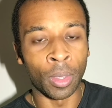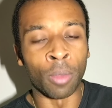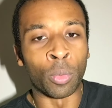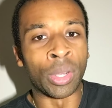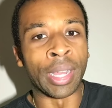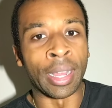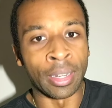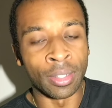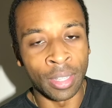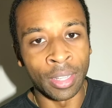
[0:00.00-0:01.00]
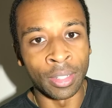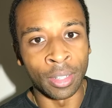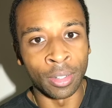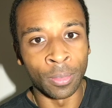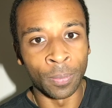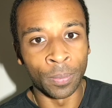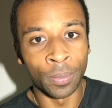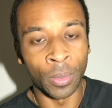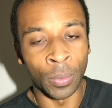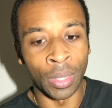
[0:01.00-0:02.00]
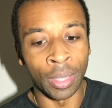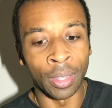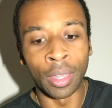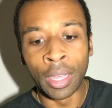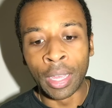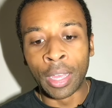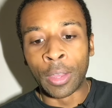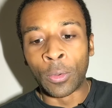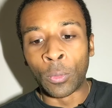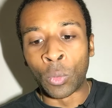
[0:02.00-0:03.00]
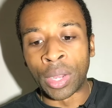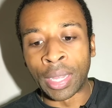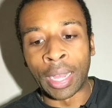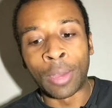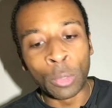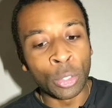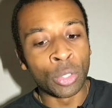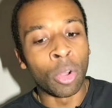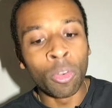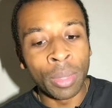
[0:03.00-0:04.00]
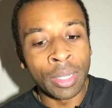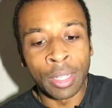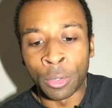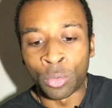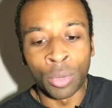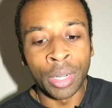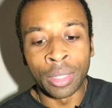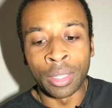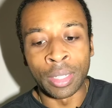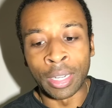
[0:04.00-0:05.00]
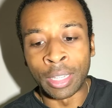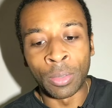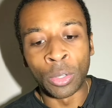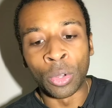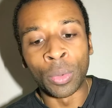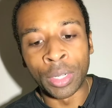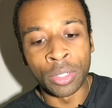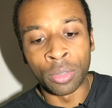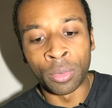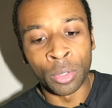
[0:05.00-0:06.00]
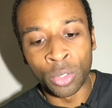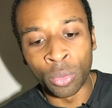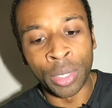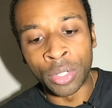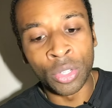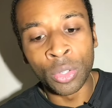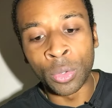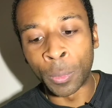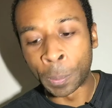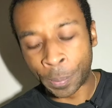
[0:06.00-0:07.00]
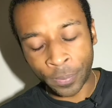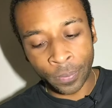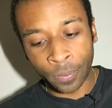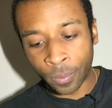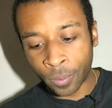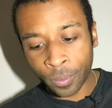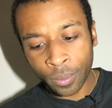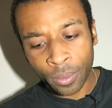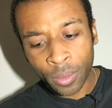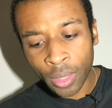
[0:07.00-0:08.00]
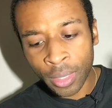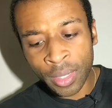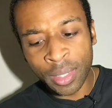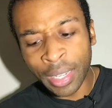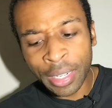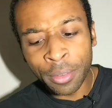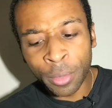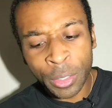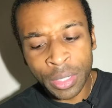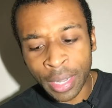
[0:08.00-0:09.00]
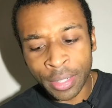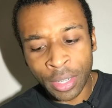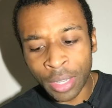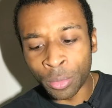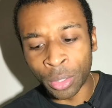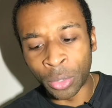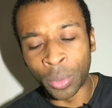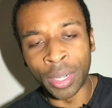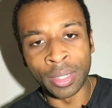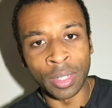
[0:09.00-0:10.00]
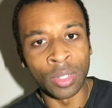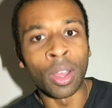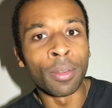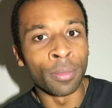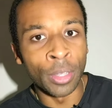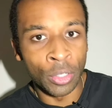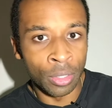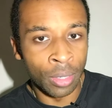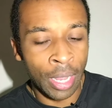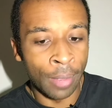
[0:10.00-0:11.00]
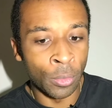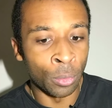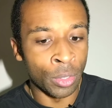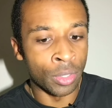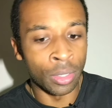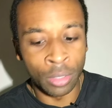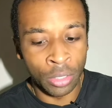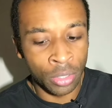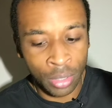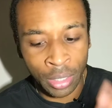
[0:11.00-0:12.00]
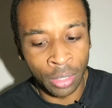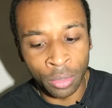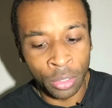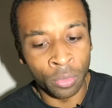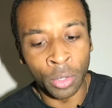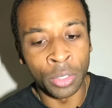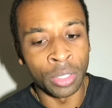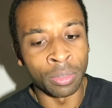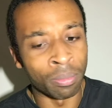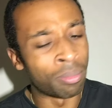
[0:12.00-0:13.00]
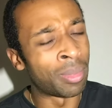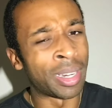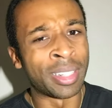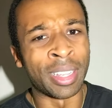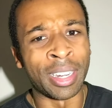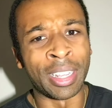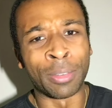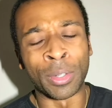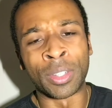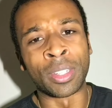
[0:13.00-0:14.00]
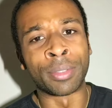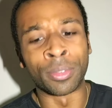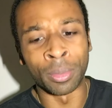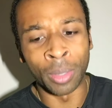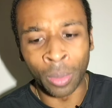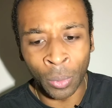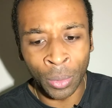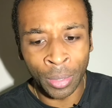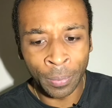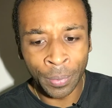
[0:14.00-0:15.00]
of what God intended. Okay? What God was showing me as I was reading this, and even going into verse 22, sticking in verse 19 really quick, because I saw a vision after just sitting on this verse and meditating and receiving from the Lord.